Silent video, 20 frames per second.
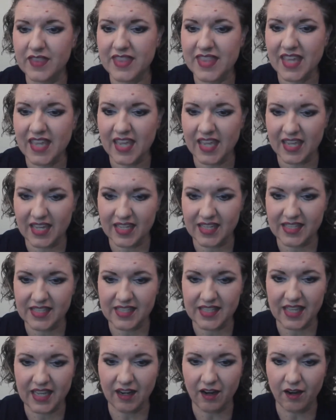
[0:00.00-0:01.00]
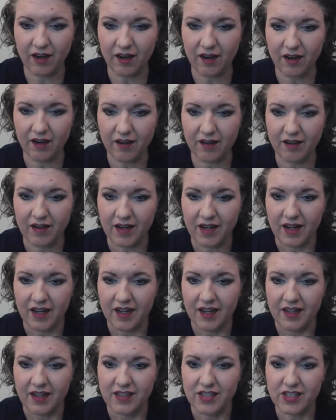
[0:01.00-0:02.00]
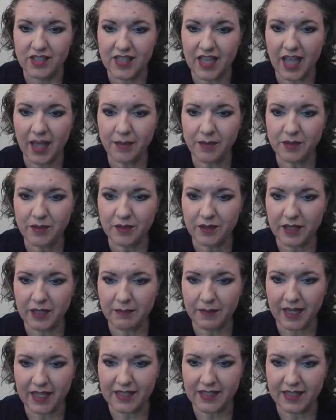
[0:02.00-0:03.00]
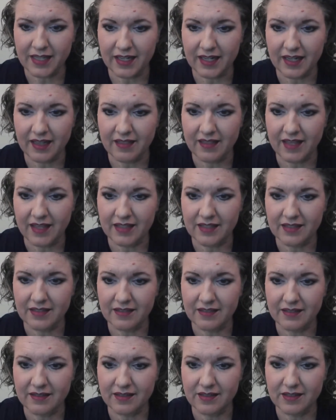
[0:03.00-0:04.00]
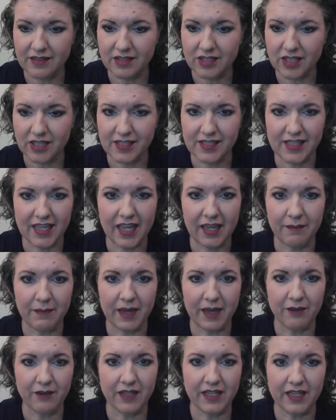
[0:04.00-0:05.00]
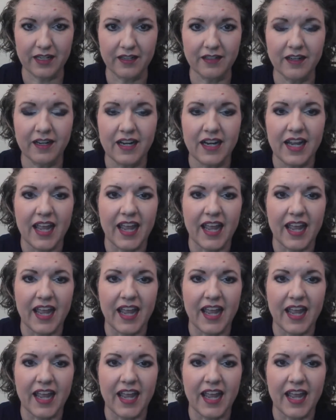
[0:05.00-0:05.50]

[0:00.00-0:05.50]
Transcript: things that are just absolutely amazing that just came out here.